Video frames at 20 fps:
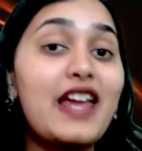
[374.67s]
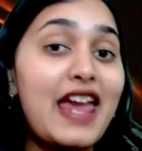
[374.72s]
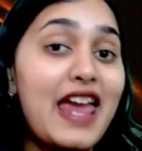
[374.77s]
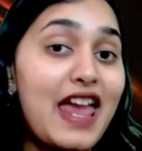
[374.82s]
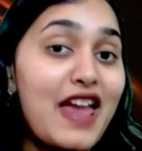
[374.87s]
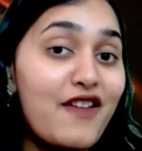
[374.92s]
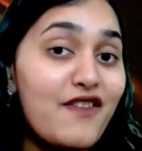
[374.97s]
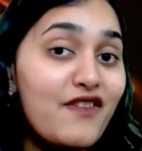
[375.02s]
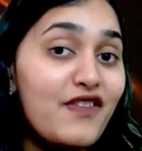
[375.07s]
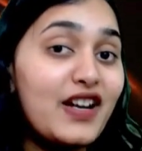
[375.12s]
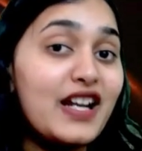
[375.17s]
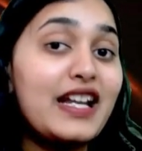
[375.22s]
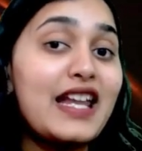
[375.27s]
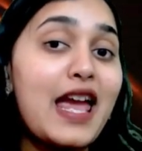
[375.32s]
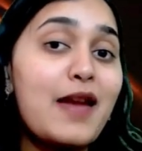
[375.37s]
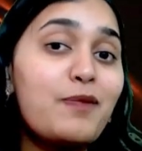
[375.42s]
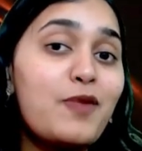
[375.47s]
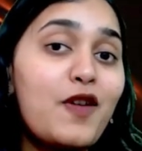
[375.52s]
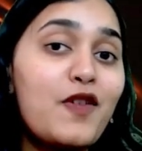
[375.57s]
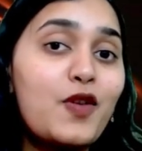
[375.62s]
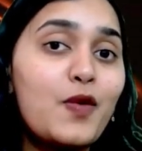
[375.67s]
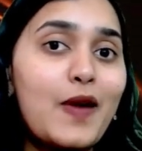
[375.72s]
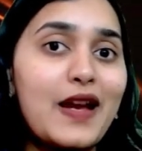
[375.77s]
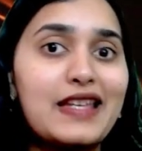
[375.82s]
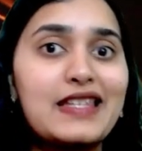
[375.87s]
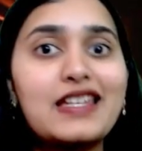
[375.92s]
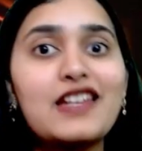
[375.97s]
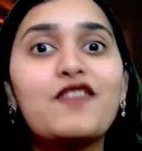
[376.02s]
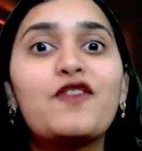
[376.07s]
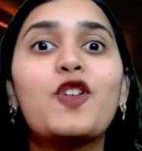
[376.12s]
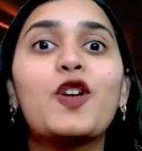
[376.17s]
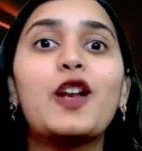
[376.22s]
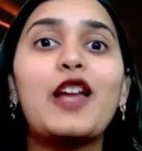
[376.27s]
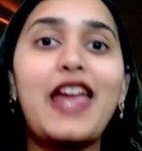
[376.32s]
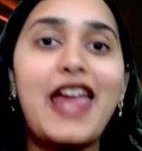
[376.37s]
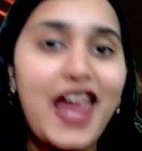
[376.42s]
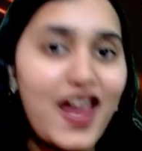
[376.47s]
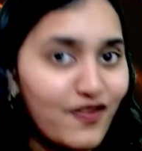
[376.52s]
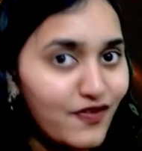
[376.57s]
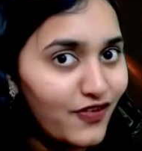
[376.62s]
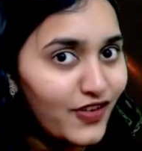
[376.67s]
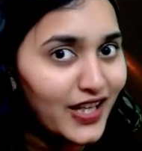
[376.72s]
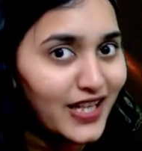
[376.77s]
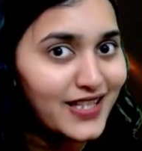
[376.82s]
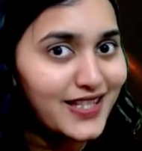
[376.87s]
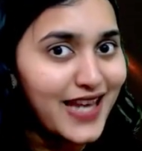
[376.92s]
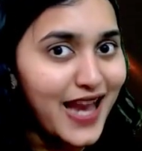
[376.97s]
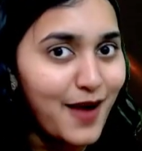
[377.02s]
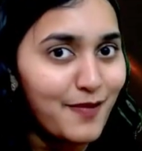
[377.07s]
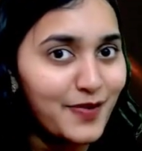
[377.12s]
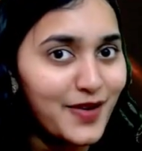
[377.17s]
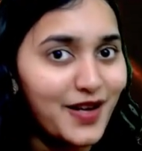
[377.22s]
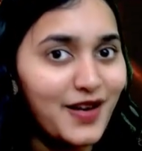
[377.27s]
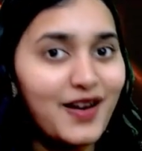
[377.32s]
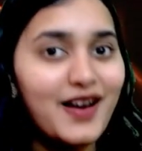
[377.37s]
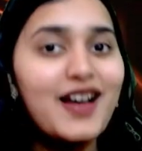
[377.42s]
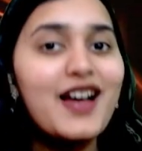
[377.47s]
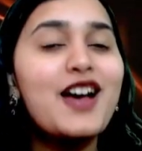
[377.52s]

every type of question for every chapter